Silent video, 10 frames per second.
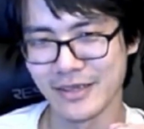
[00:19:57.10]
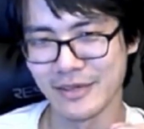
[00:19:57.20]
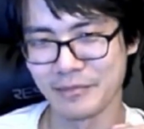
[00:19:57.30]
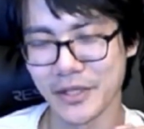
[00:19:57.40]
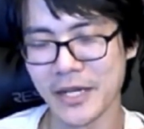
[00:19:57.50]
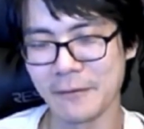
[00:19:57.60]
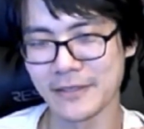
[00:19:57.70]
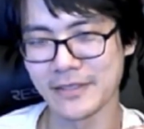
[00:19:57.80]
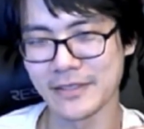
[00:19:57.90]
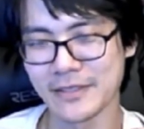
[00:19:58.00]
put
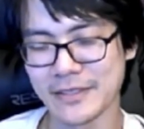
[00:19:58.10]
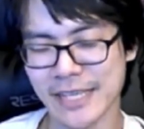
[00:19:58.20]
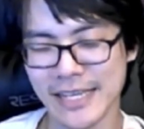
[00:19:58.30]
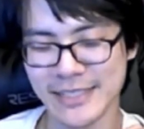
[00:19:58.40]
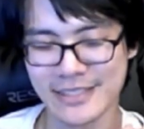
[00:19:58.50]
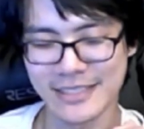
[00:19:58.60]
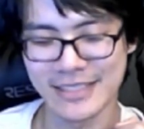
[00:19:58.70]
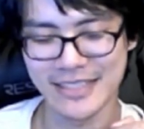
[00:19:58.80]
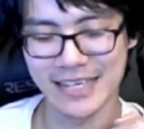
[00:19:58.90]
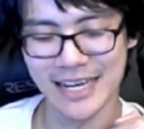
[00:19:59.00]
everything to the test
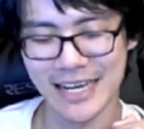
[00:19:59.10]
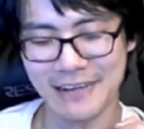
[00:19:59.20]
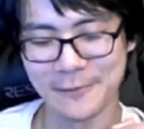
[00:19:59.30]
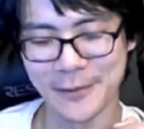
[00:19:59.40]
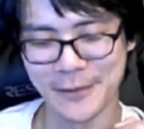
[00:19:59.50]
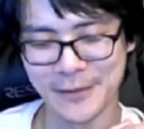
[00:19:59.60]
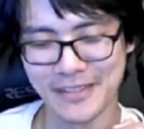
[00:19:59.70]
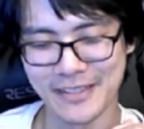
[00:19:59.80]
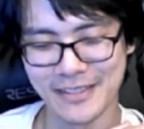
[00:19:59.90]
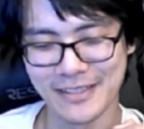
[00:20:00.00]
that I've
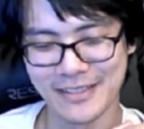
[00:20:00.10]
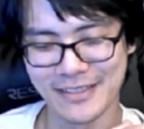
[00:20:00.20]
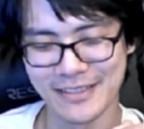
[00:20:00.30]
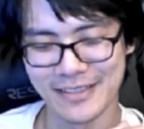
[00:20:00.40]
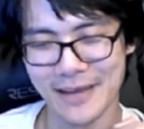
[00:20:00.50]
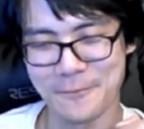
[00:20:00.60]
learned and